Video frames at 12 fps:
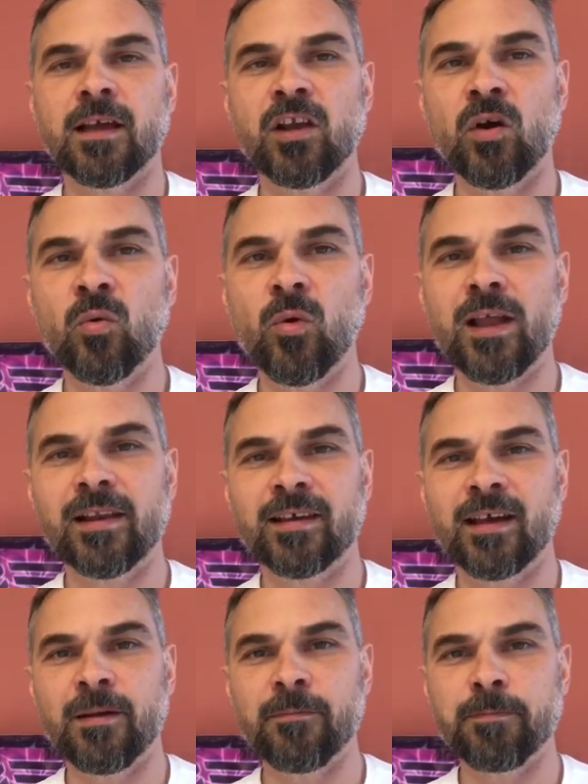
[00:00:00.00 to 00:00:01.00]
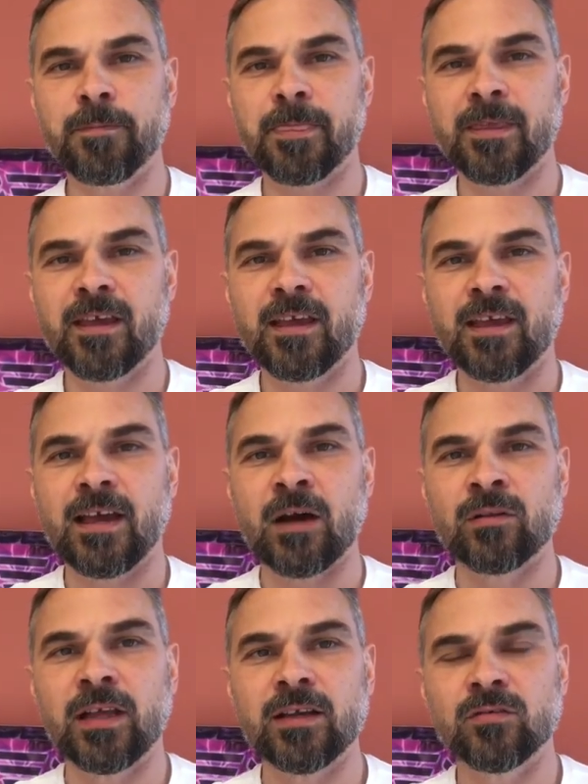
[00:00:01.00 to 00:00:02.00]
Hello, welcome. I
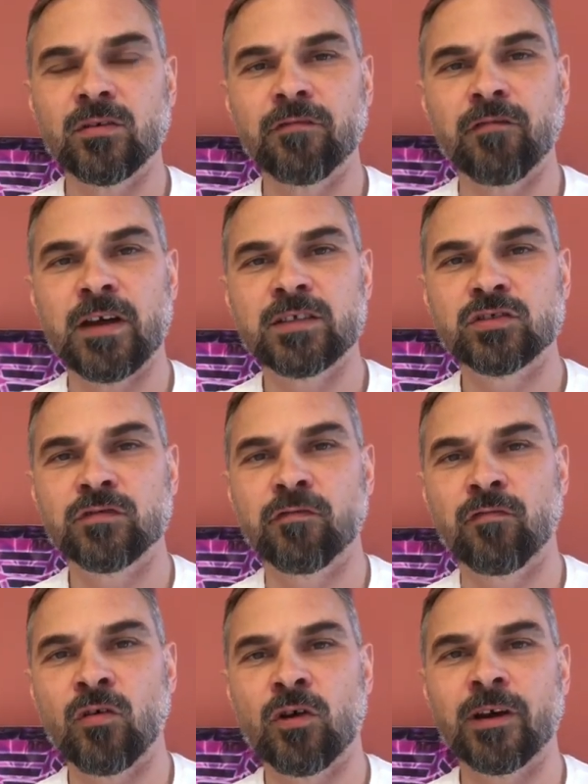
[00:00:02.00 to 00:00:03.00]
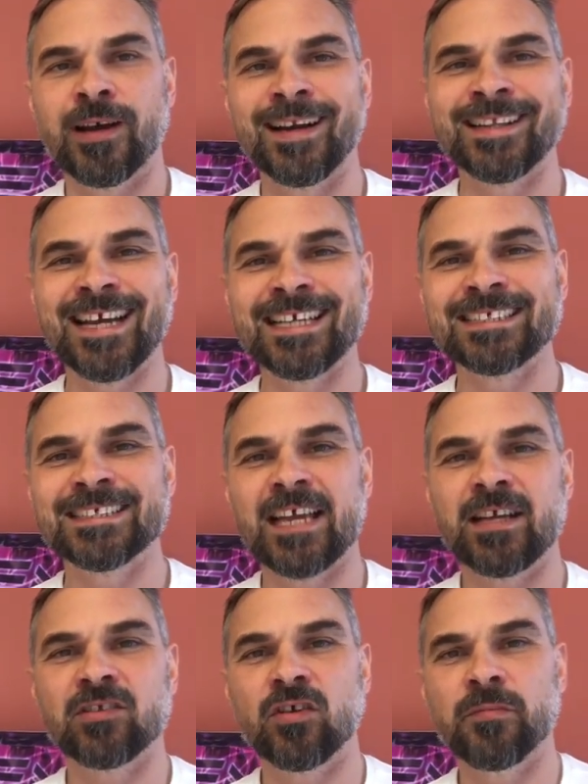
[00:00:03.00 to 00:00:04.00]
would like to invite you for a
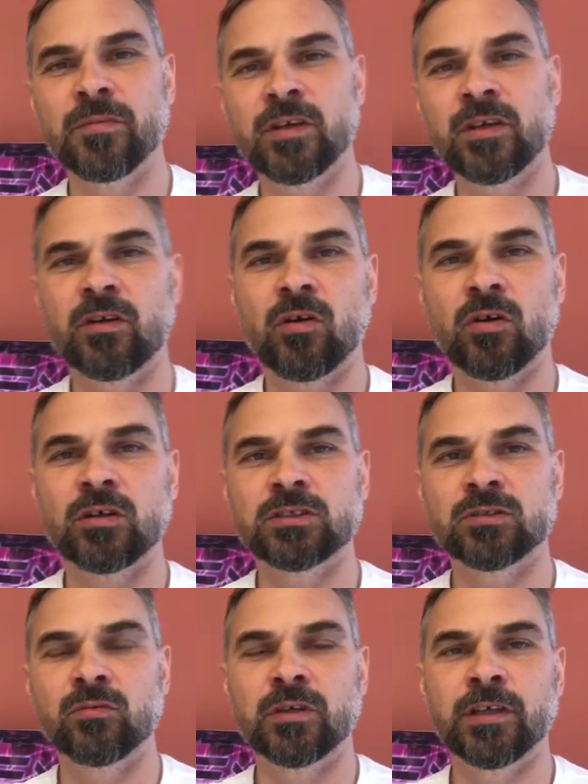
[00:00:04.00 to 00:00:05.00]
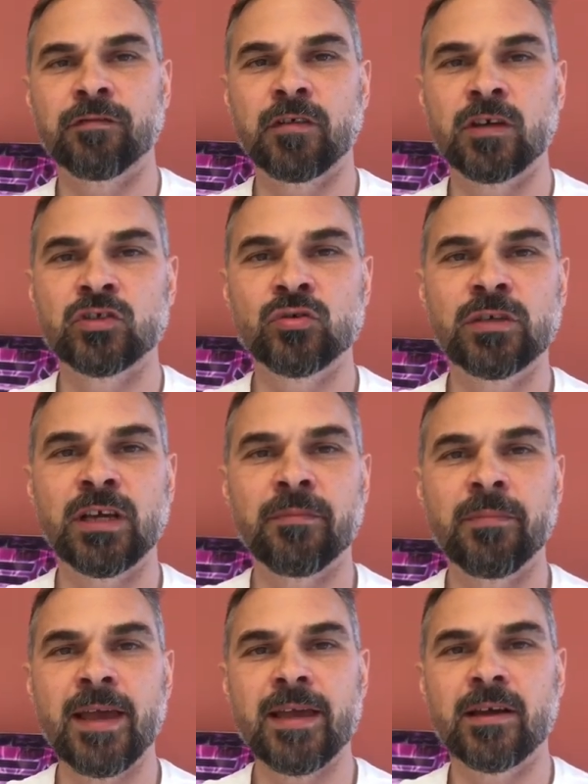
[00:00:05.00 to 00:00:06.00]
dissectomy course with Julian
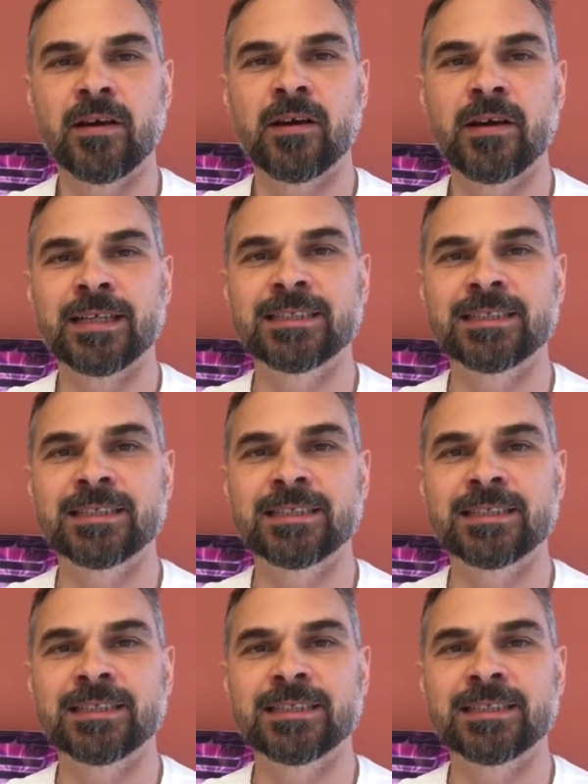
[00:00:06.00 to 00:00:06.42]
Baker.